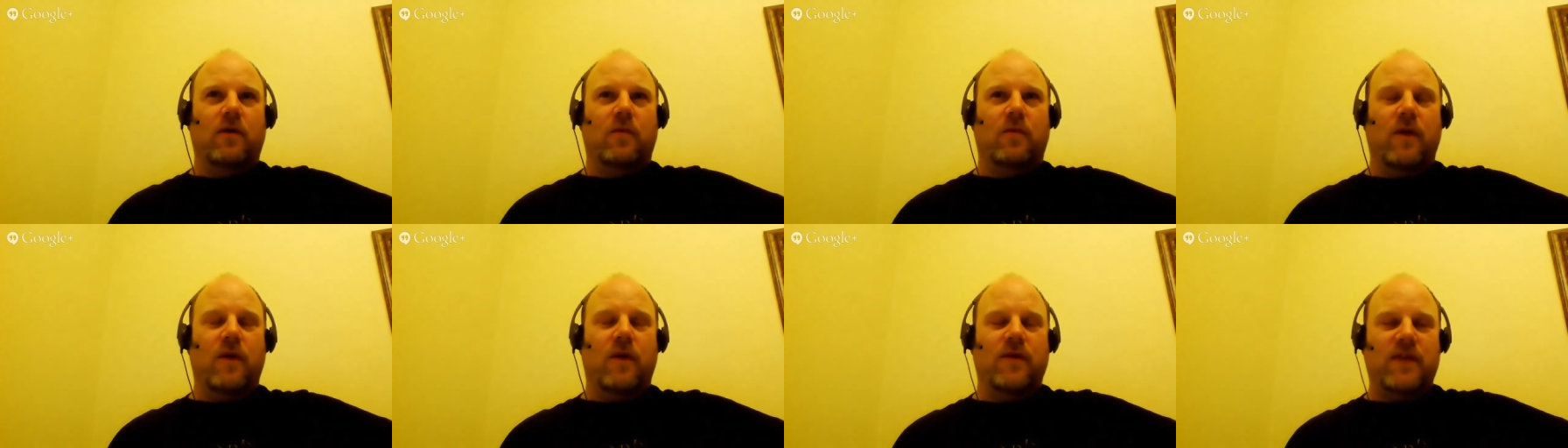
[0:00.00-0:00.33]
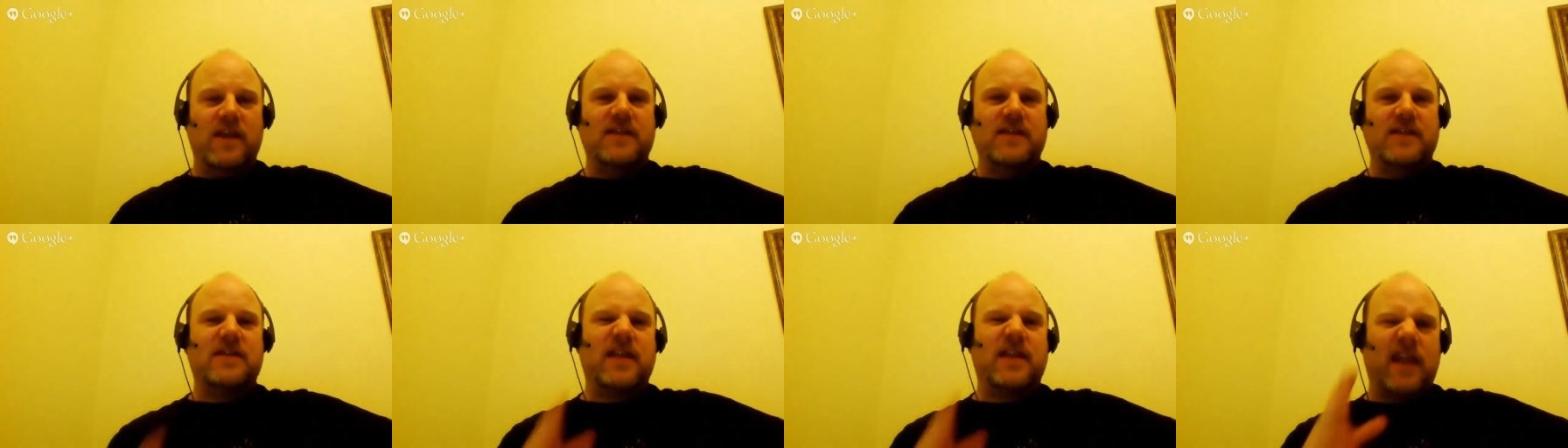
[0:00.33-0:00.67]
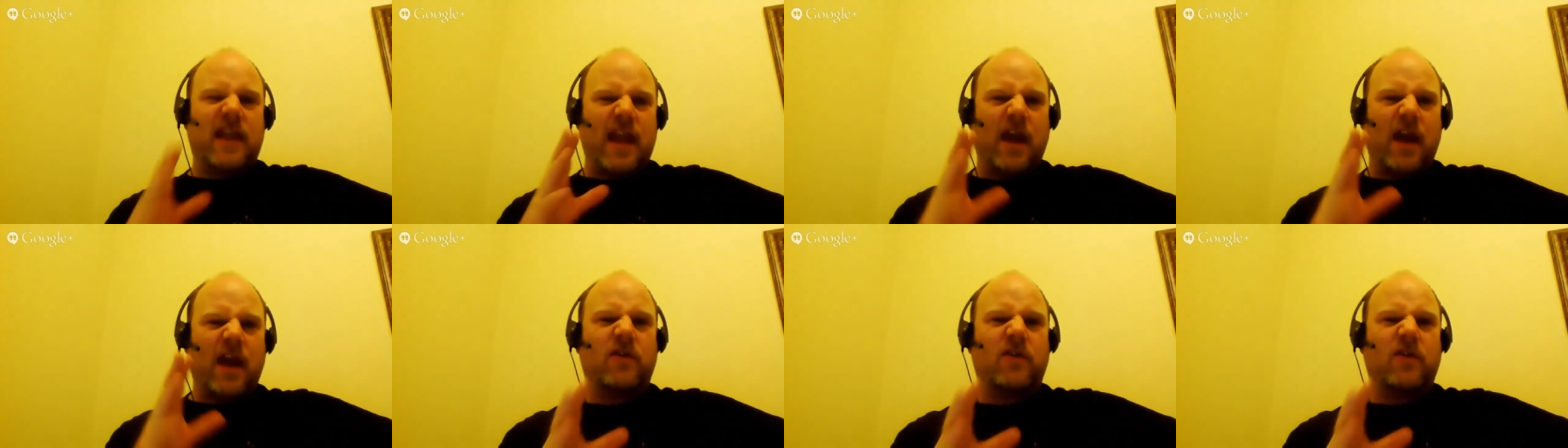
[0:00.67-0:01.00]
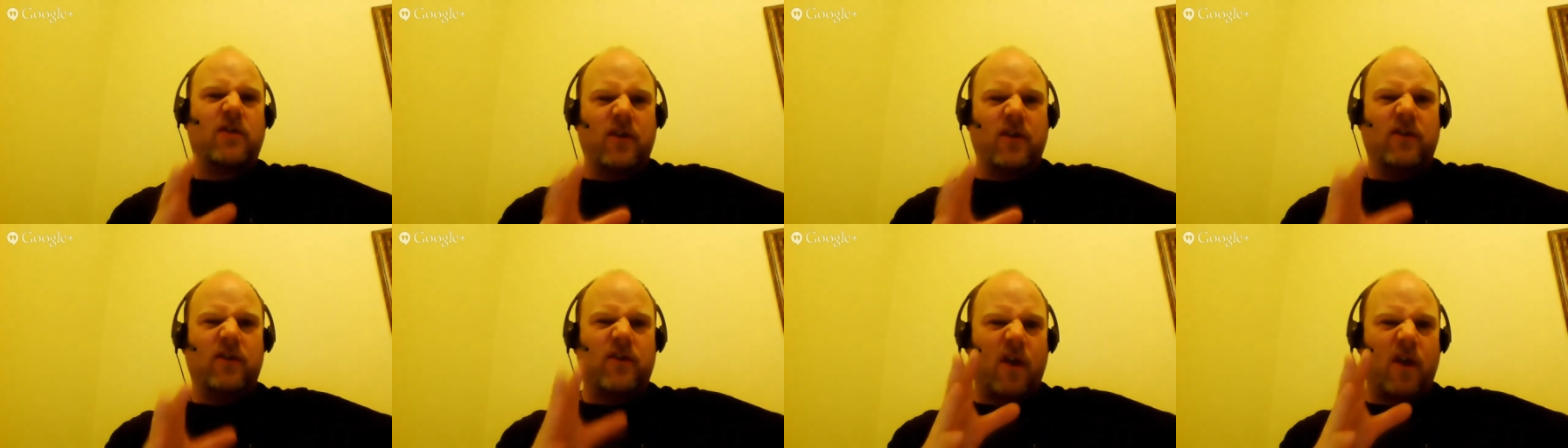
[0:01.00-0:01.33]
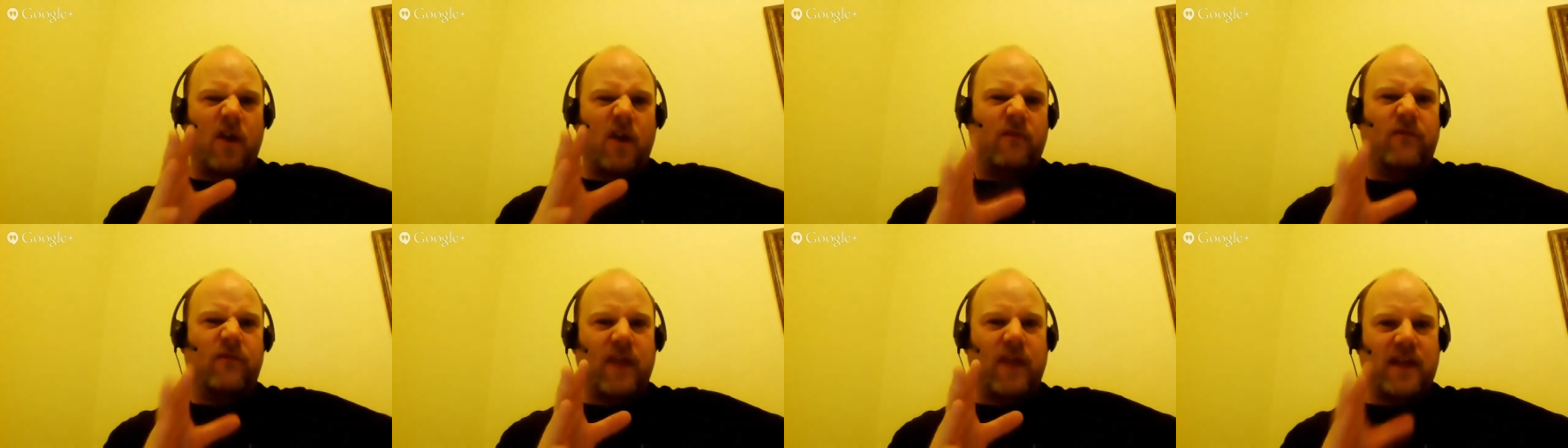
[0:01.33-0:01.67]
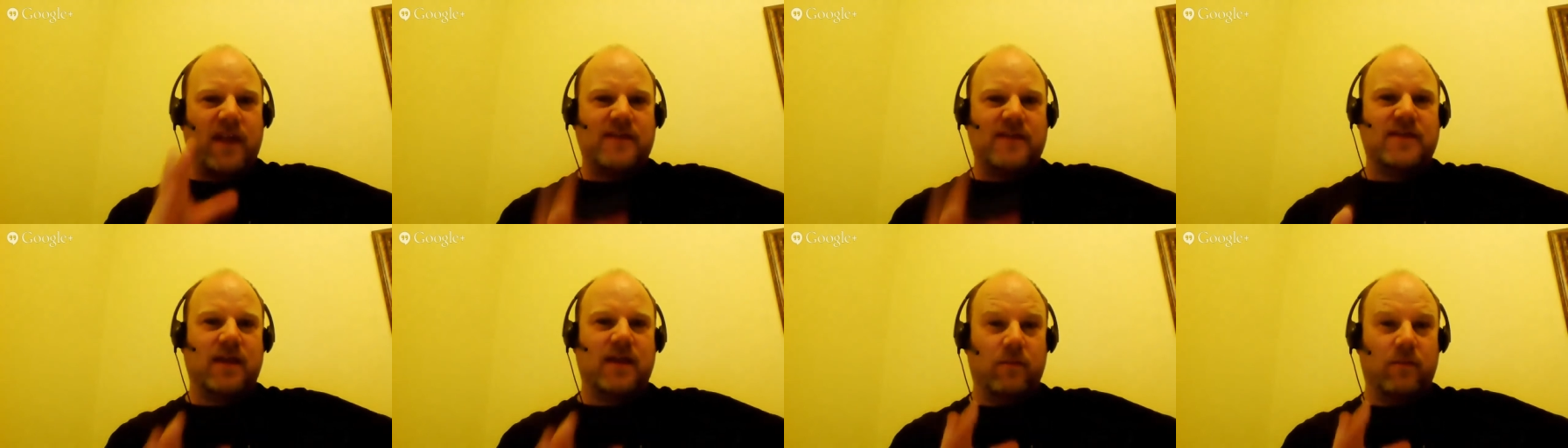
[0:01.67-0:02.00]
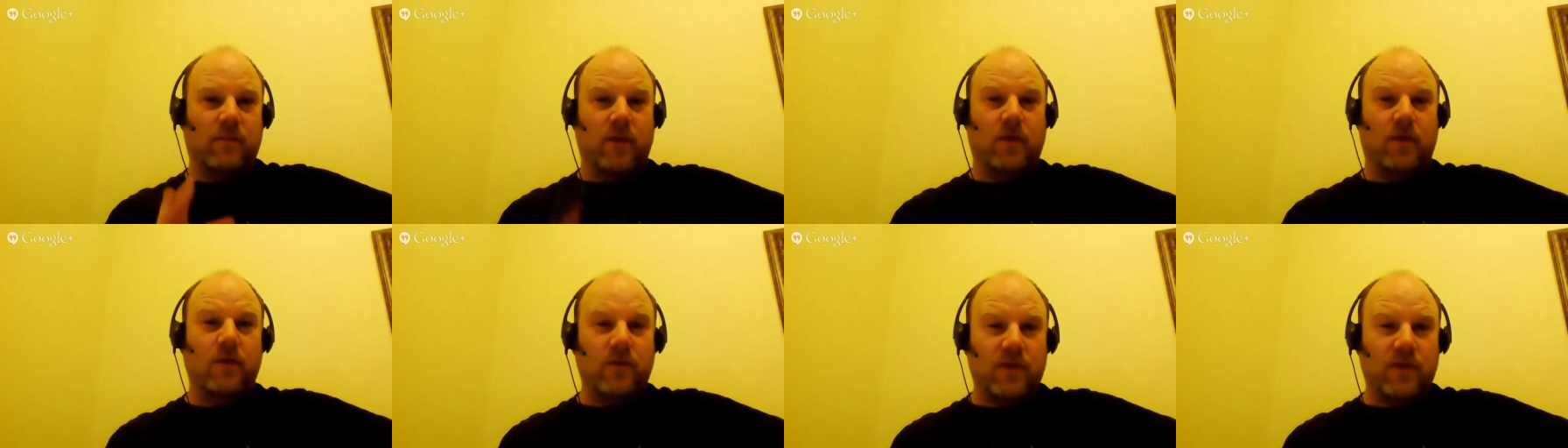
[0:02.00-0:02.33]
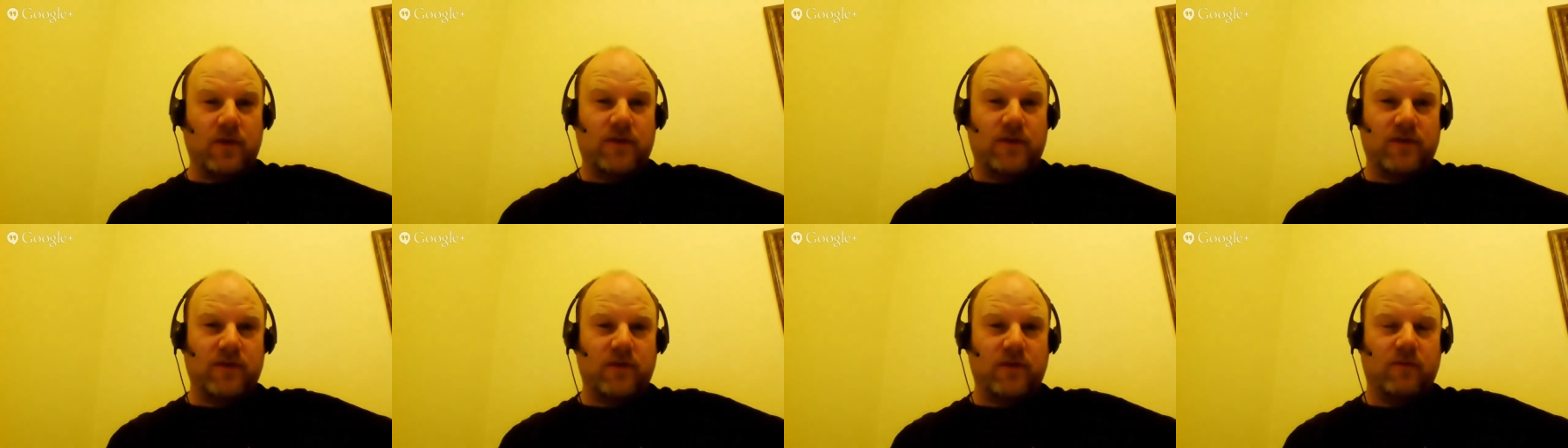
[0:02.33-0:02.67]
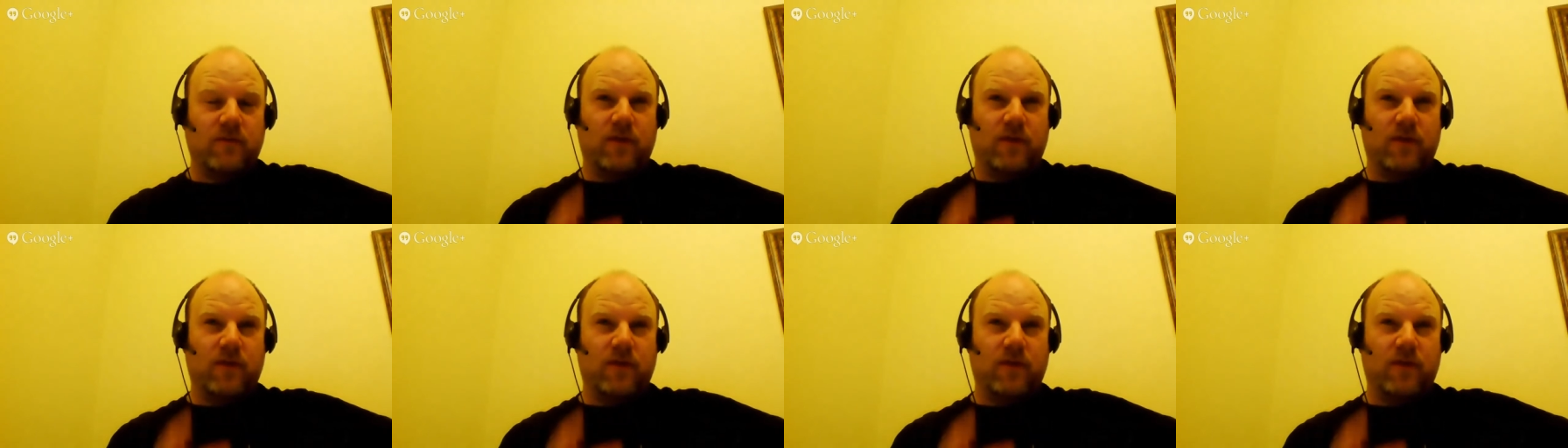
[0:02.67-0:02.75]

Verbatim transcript: when these characters are facing mooks,